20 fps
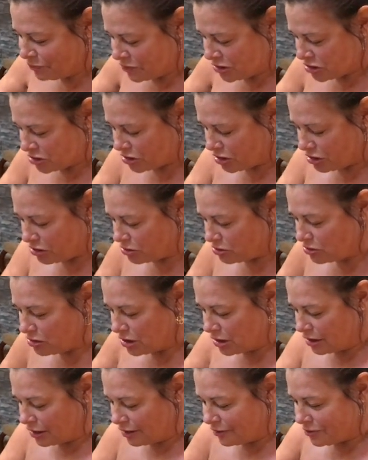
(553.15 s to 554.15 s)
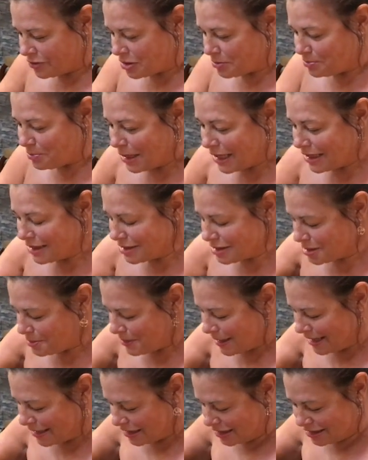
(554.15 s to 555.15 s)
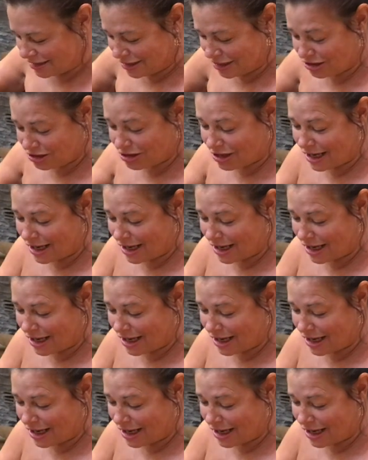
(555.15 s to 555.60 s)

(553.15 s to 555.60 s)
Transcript: So the bacon's back in here.